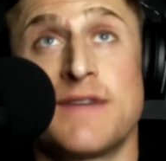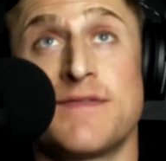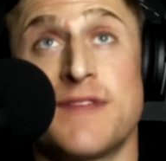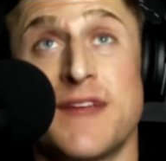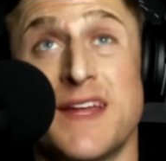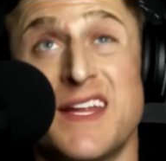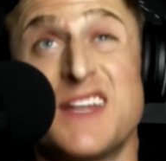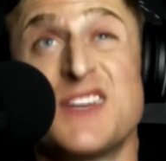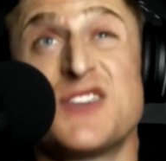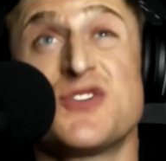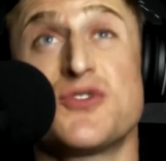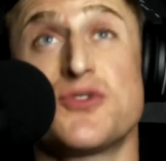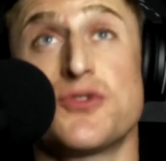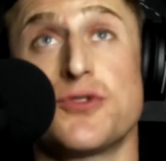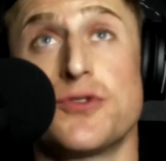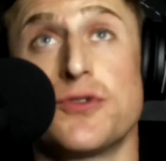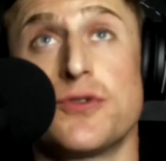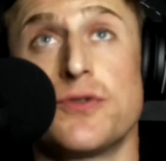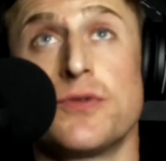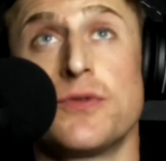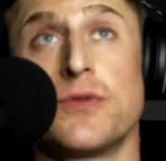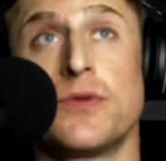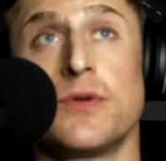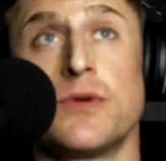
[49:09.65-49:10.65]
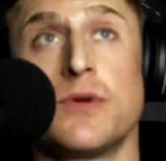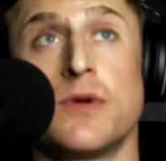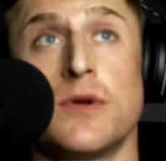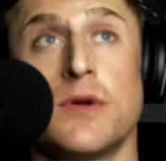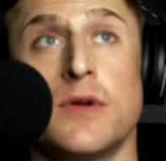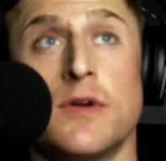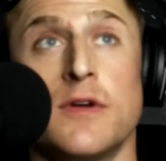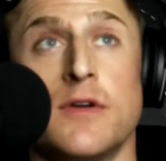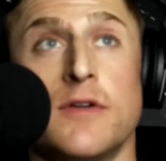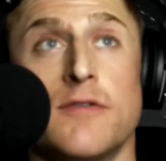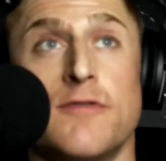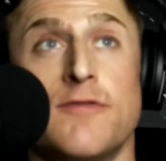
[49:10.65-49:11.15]
that is true,
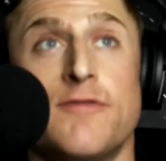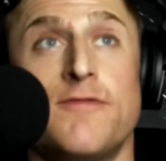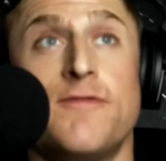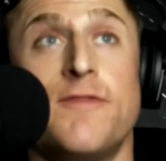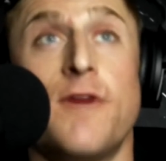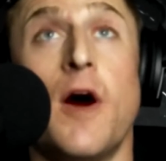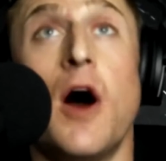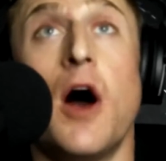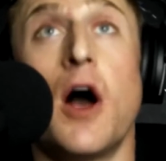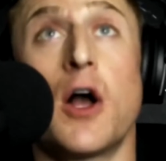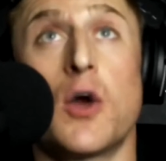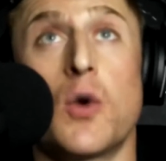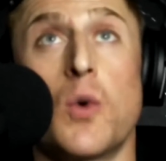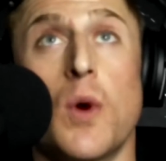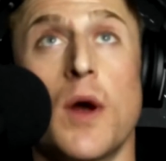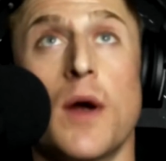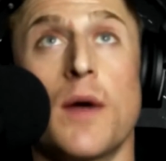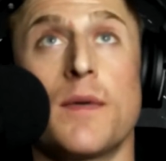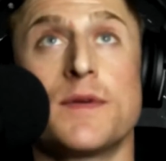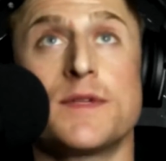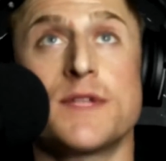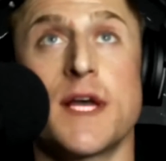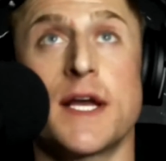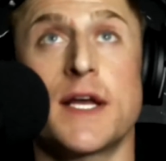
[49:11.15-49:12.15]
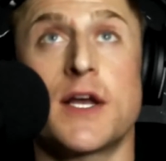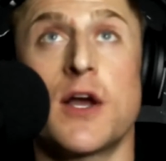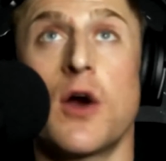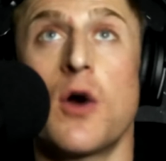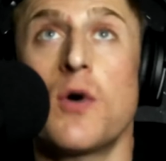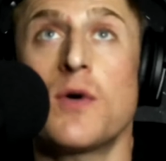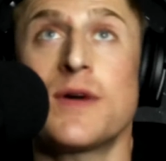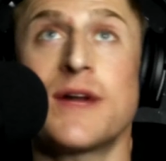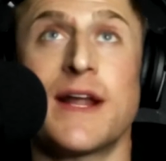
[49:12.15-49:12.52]
fuck, where was I going?